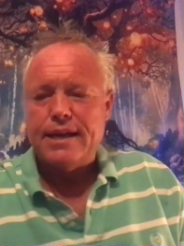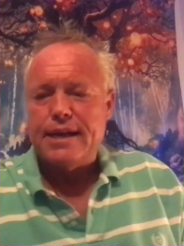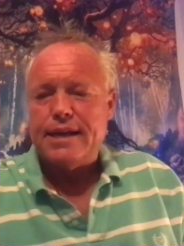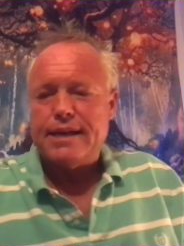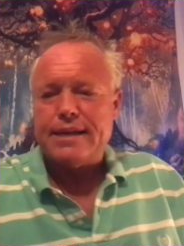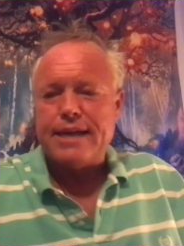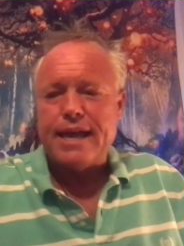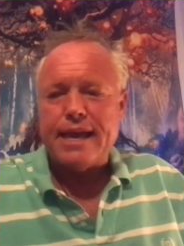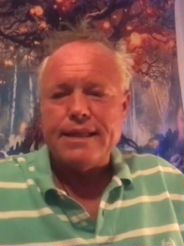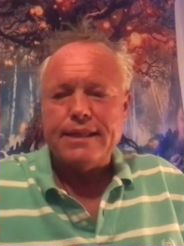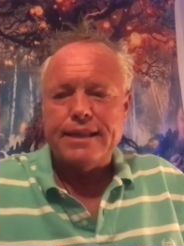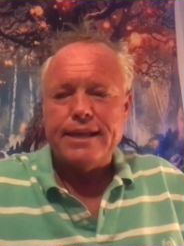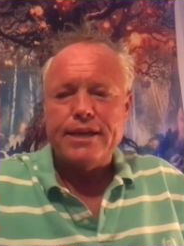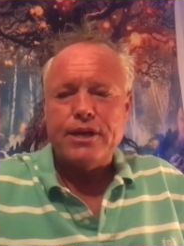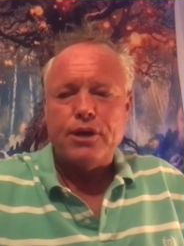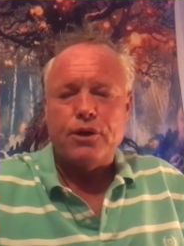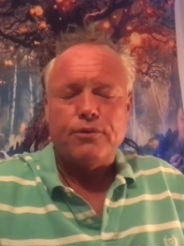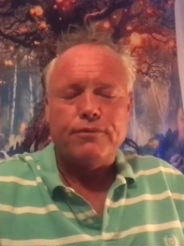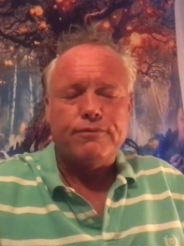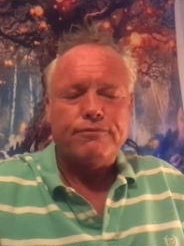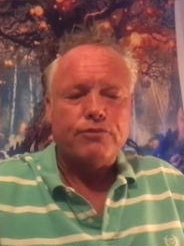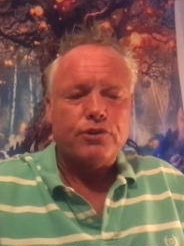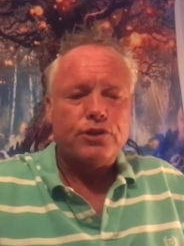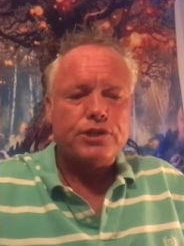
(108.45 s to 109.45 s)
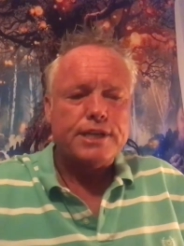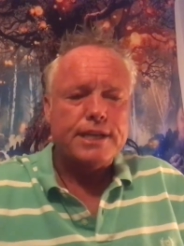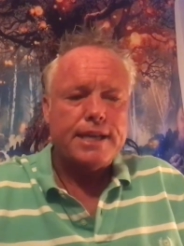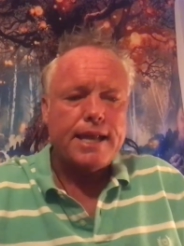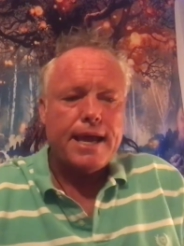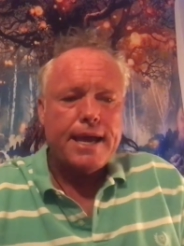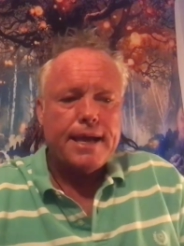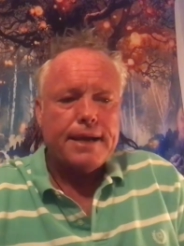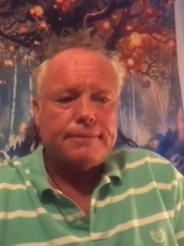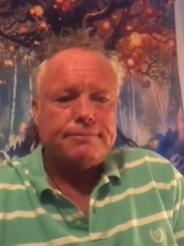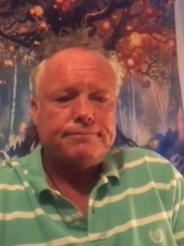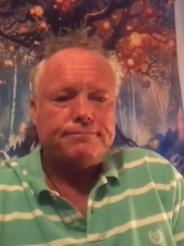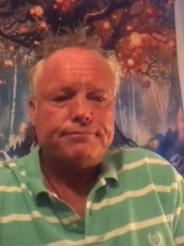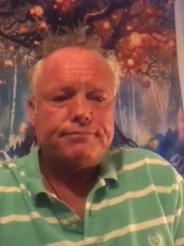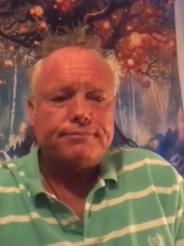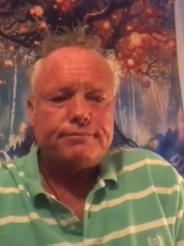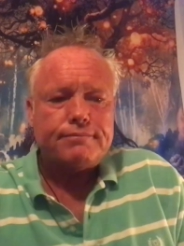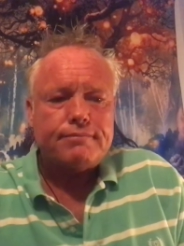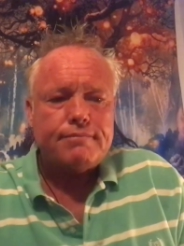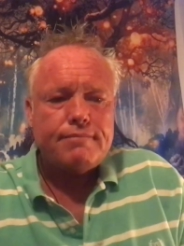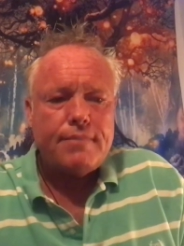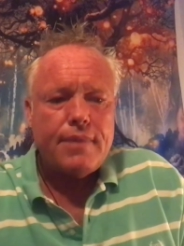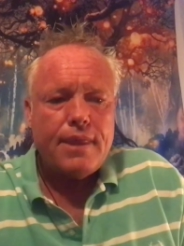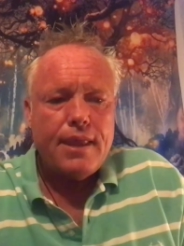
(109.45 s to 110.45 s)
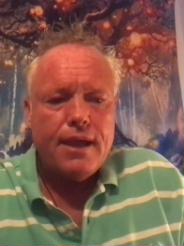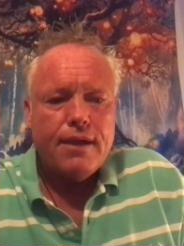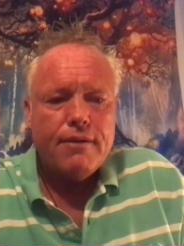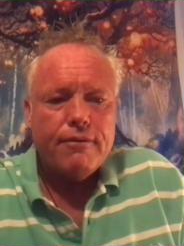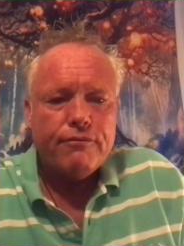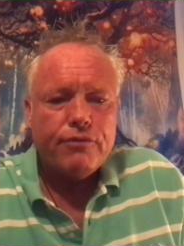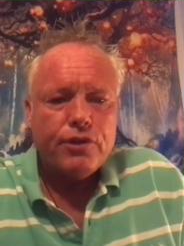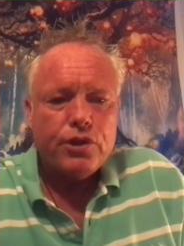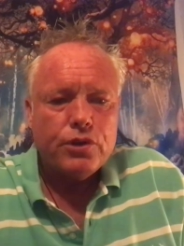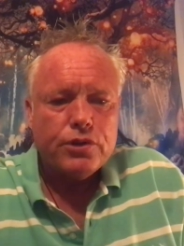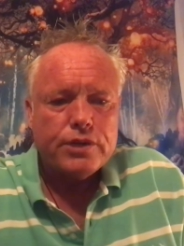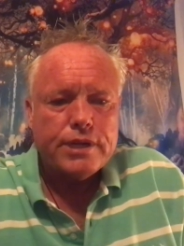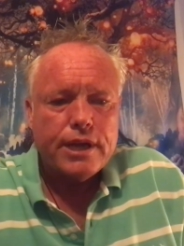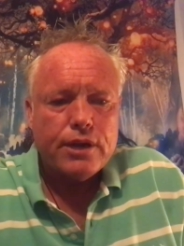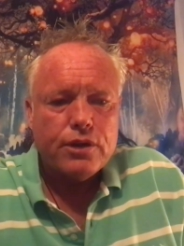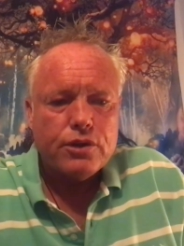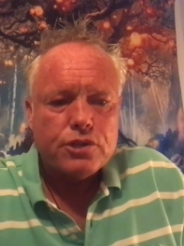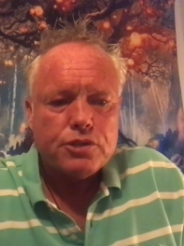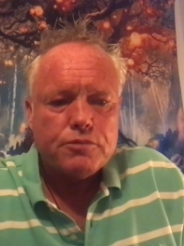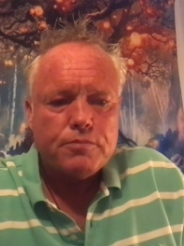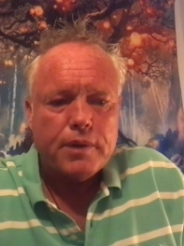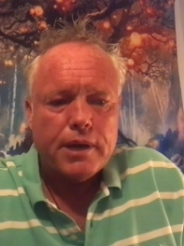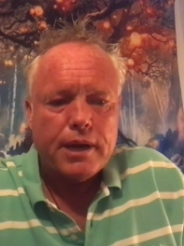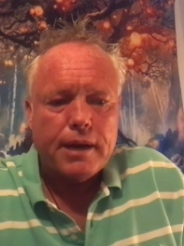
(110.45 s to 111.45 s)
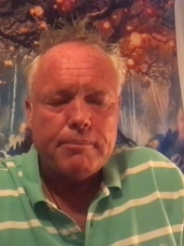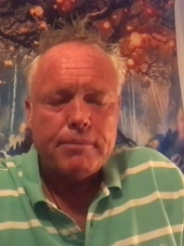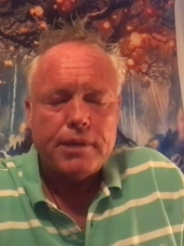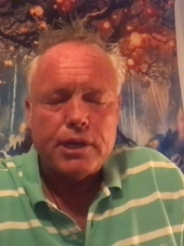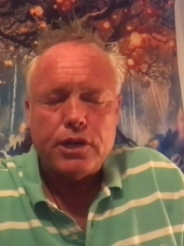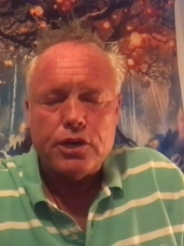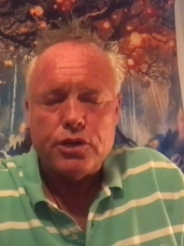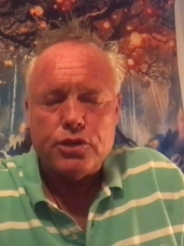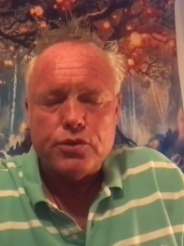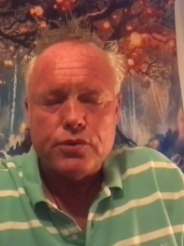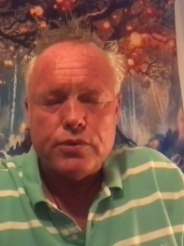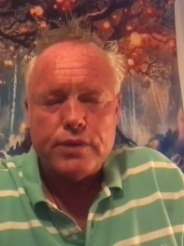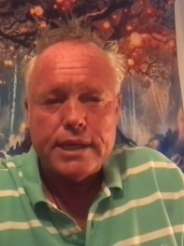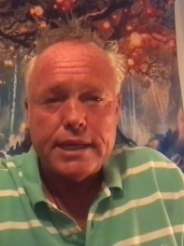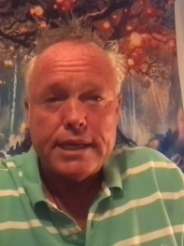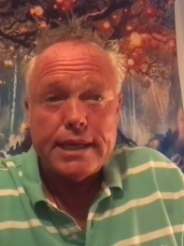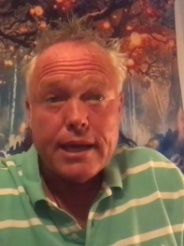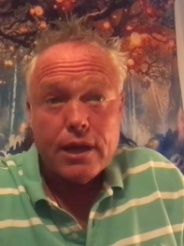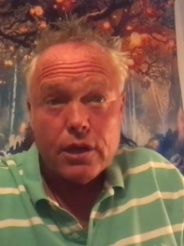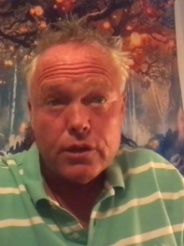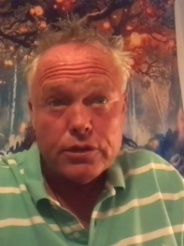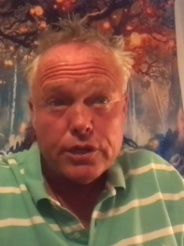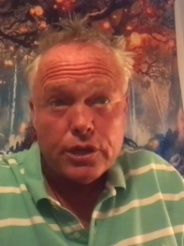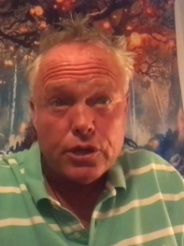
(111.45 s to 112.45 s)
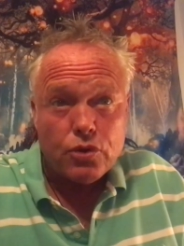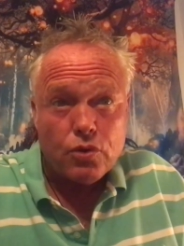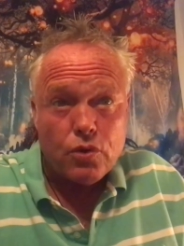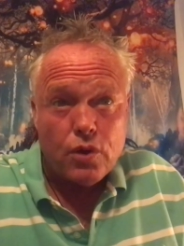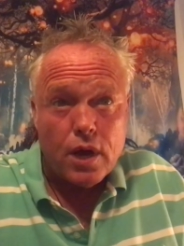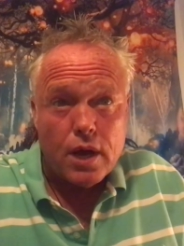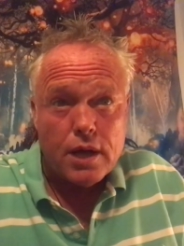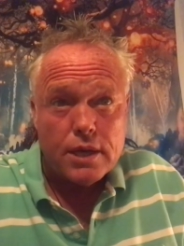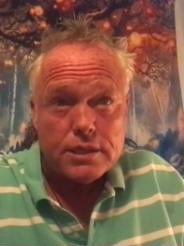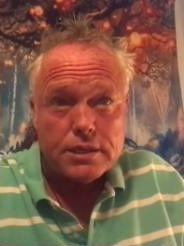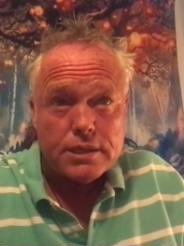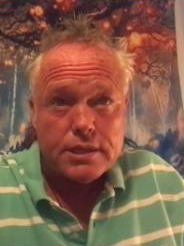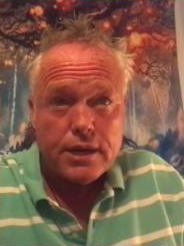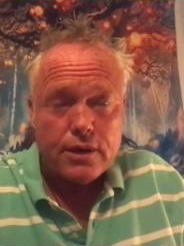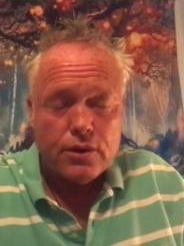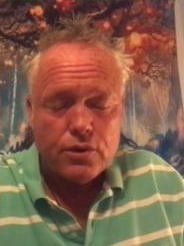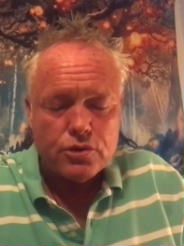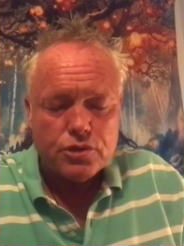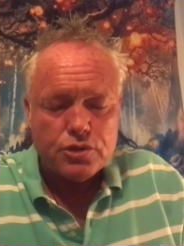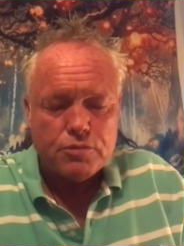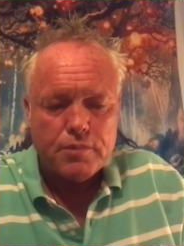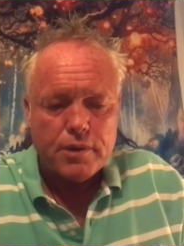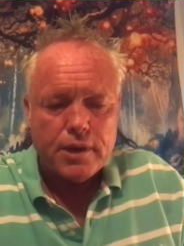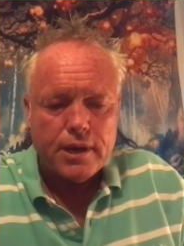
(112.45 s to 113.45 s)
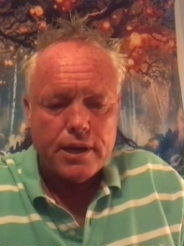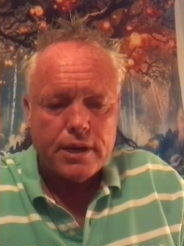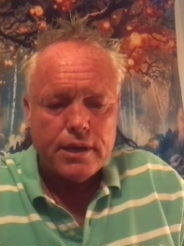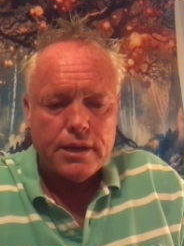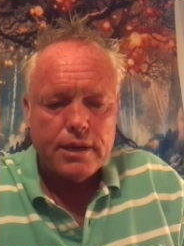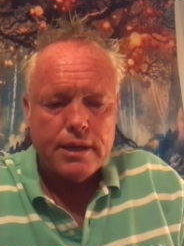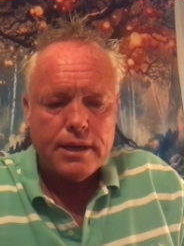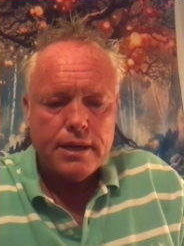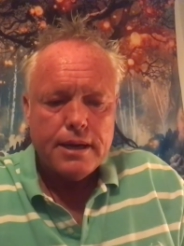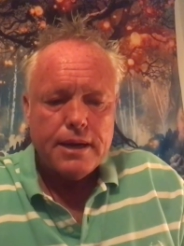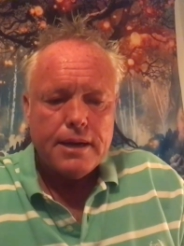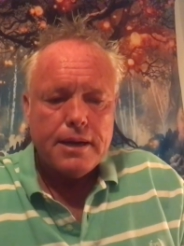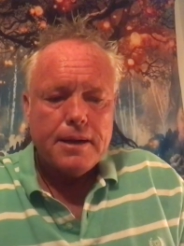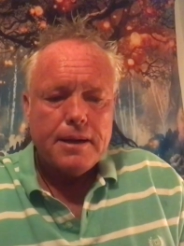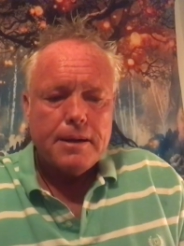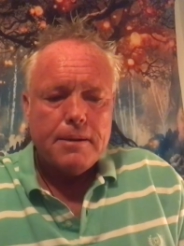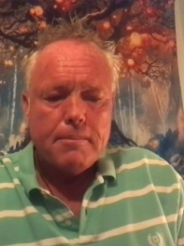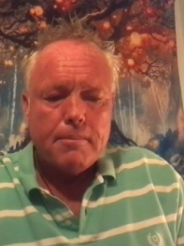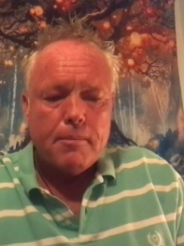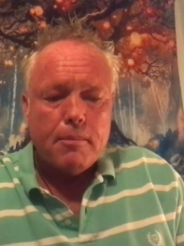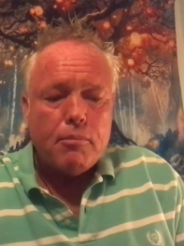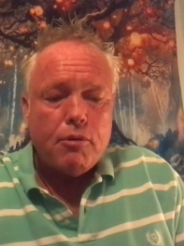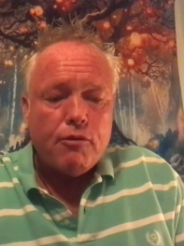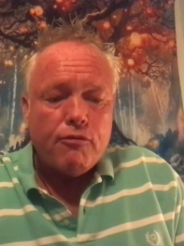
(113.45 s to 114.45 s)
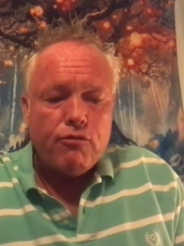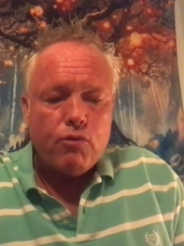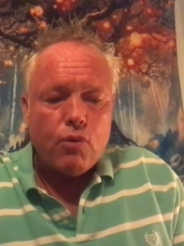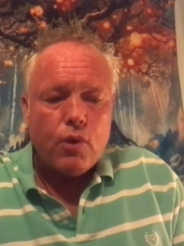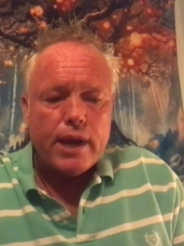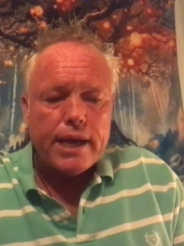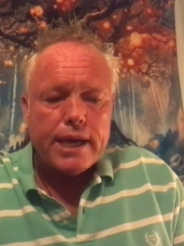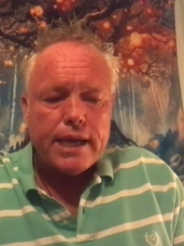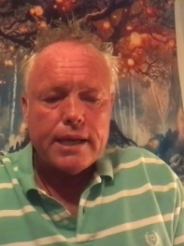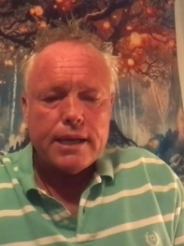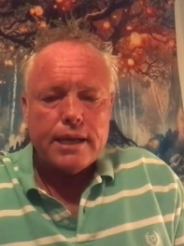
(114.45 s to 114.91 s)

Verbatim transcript: Okay, Leo, for today, for your tarot spread, I'm going to do the Celtic Cross tarot spread before I get